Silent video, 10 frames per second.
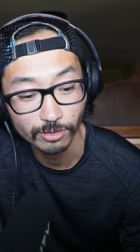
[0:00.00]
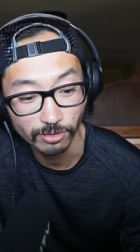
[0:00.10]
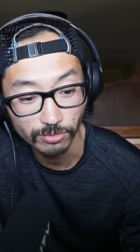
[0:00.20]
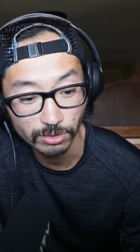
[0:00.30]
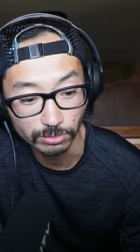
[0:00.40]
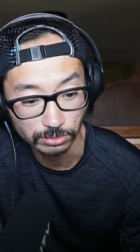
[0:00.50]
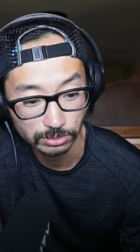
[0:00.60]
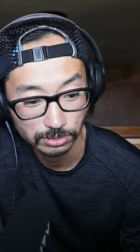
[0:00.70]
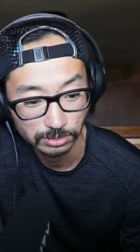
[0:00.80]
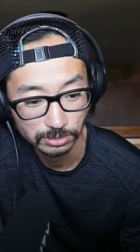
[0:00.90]
reviews?
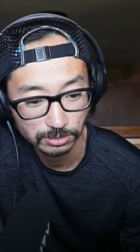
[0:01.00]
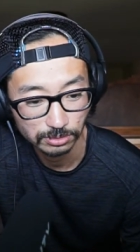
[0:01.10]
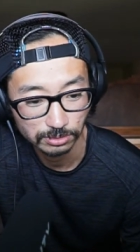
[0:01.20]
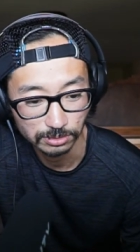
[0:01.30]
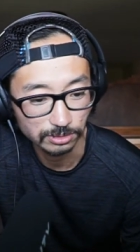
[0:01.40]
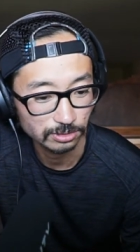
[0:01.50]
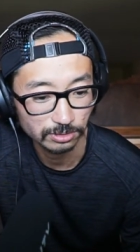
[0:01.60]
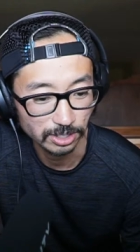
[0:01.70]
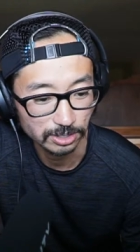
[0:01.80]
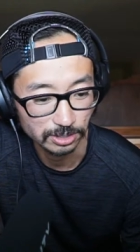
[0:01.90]
That's
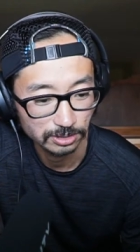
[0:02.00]
crazy.